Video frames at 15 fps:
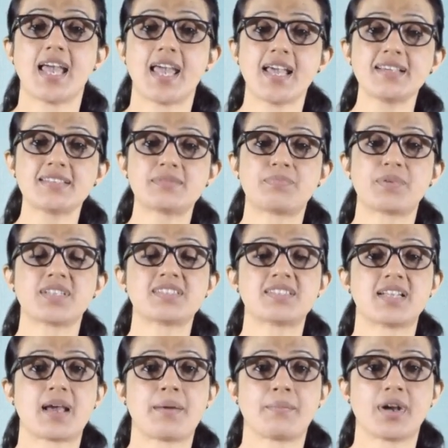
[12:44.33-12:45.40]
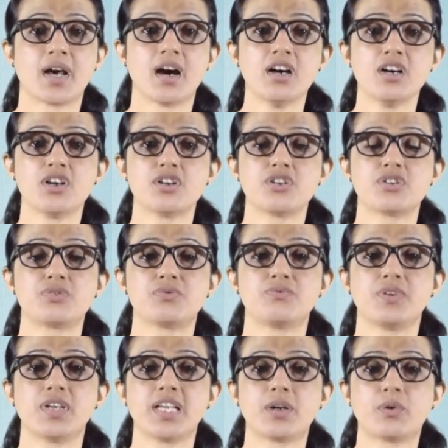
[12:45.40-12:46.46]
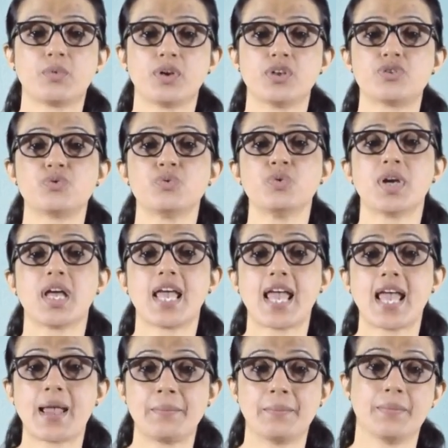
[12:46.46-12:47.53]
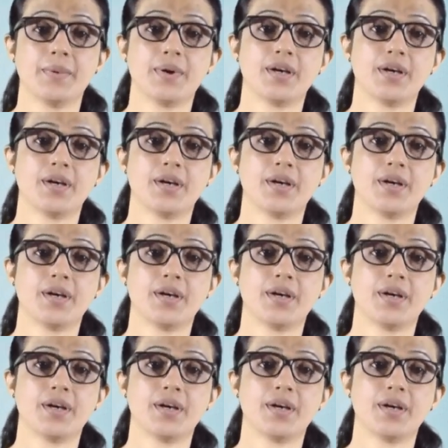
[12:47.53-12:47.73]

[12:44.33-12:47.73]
X plus lambda equal to M.